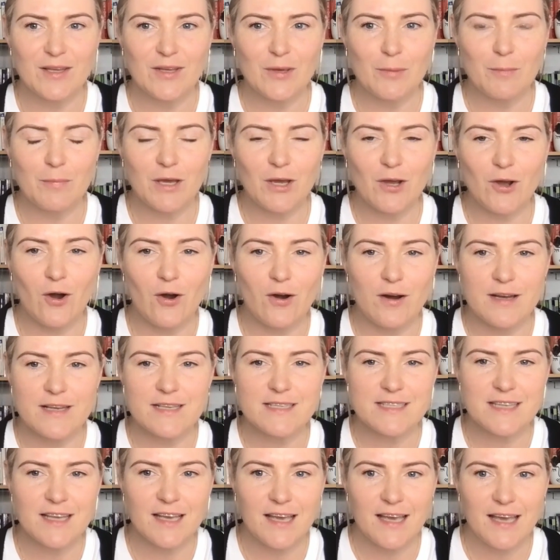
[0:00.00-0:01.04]

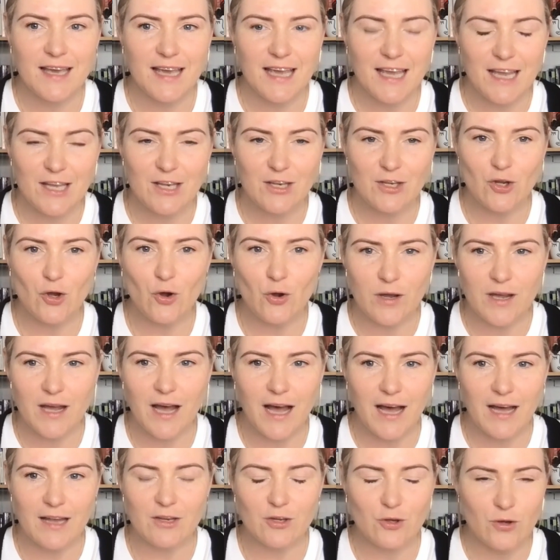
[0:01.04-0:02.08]
Because your
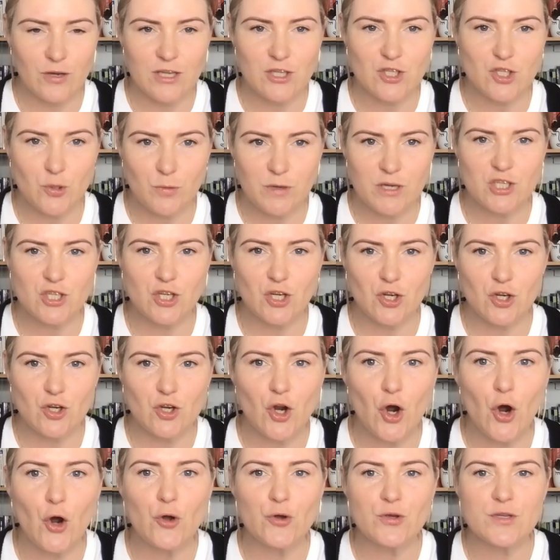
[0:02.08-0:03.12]
gut, your intuition
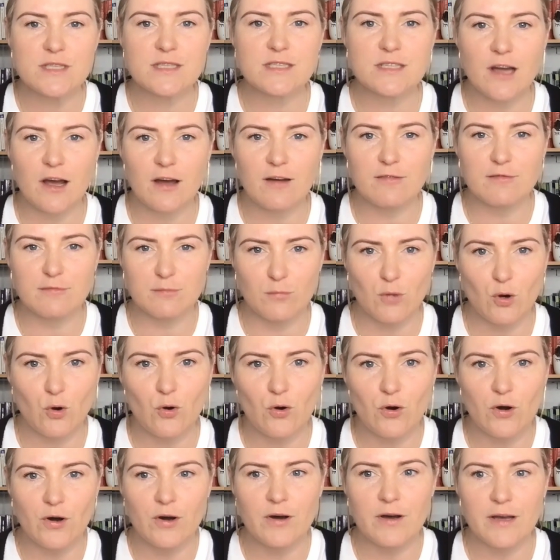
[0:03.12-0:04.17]
knows stuff
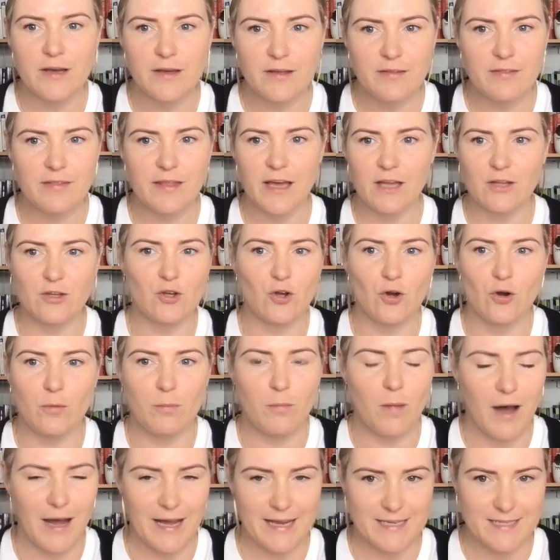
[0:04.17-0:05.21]
more than your
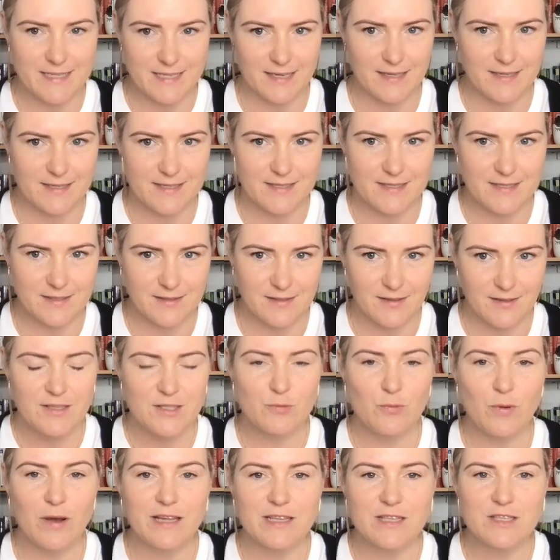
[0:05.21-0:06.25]
mind does.
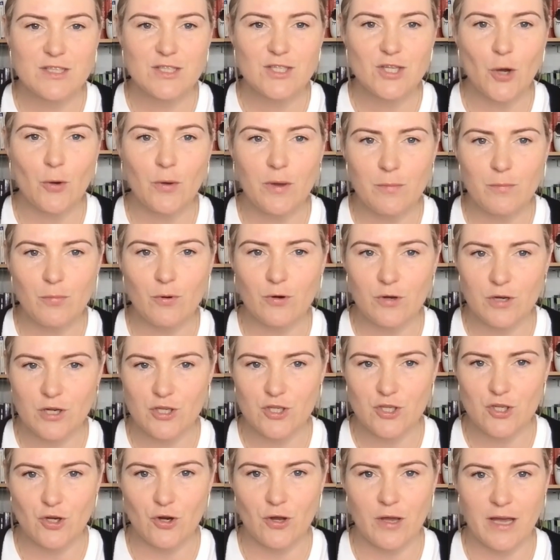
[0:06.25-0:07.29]
That's why it's so important
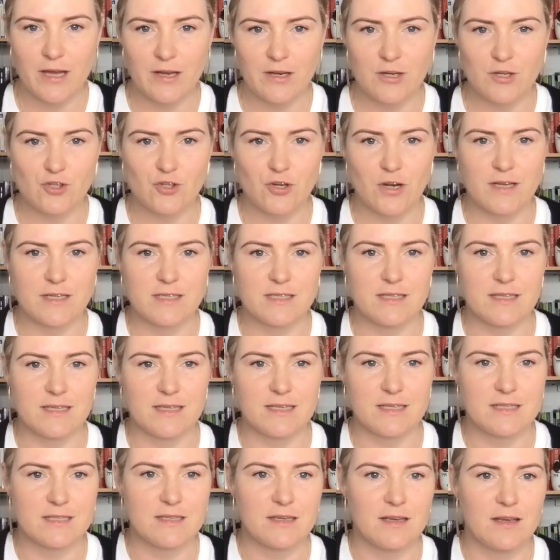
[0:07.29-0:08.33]
to know how to trust
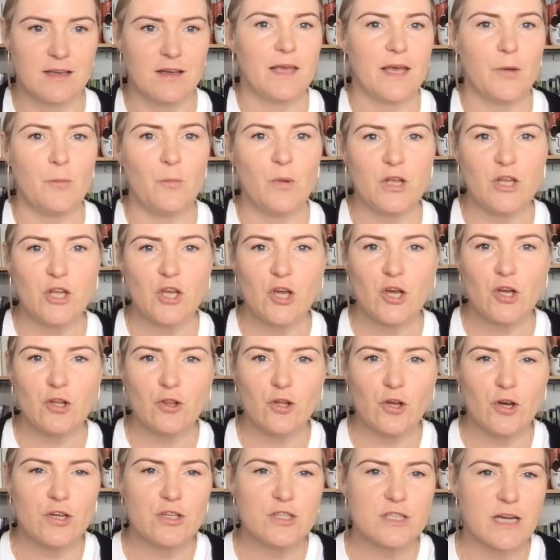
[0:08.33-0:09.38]
this. And when you can
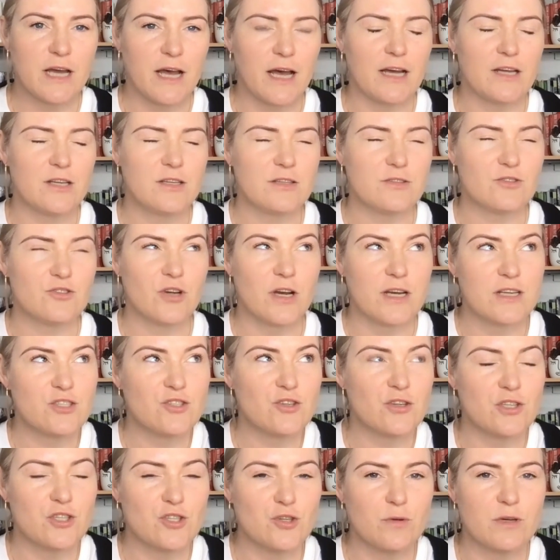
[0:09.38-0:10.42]
learn to trust
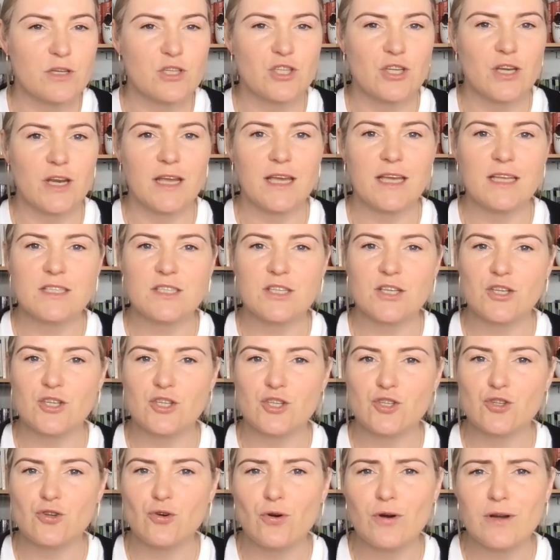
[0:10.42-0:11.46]
your intuition, it's a
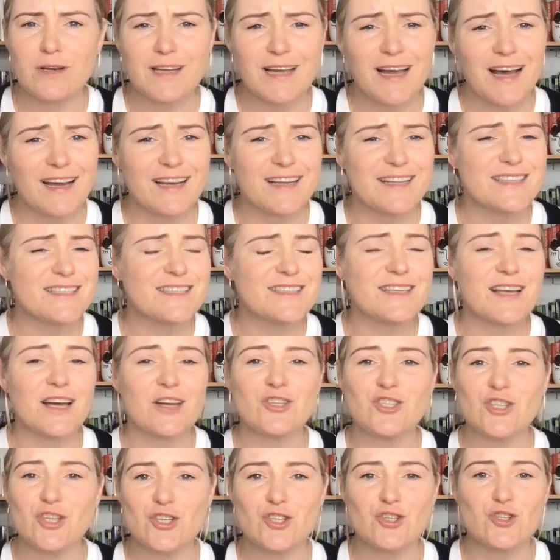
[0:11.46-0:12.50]
shortcut. It's
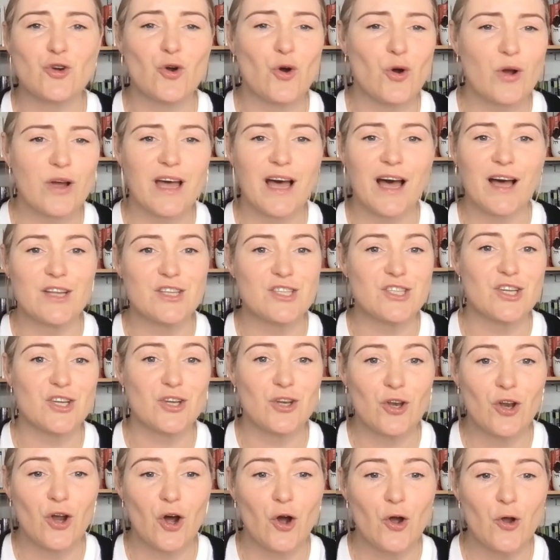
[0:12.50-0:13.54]
such a shortcut to
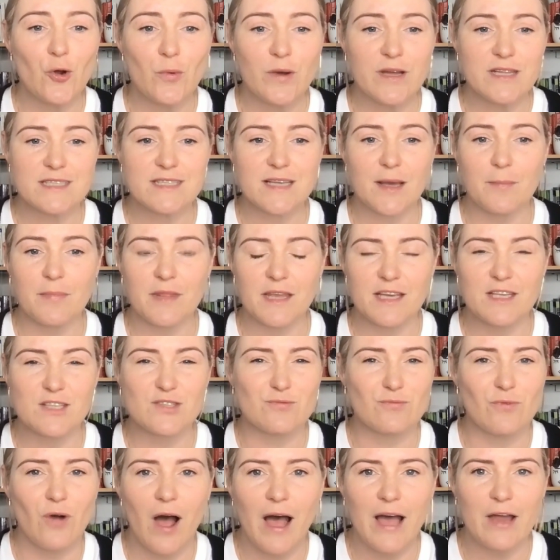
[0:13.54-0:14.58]
know when something is
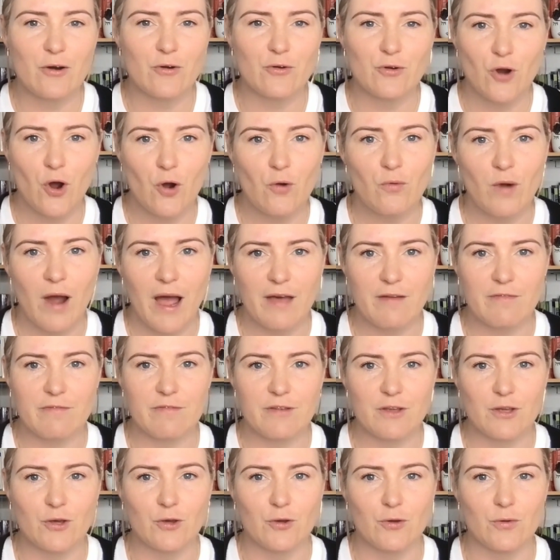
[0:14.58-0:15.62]
right or not right for
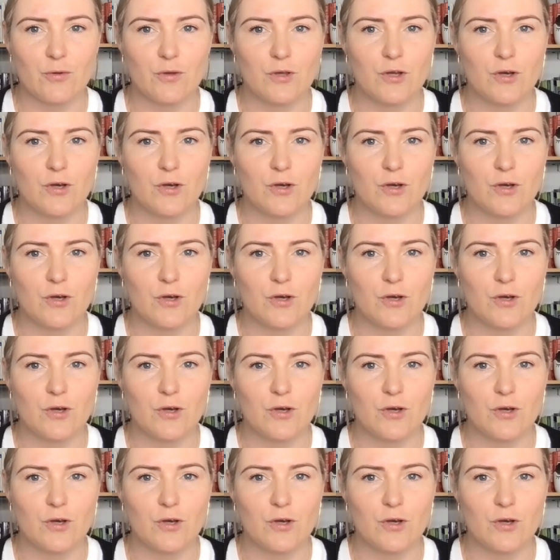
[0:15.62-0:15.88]
you.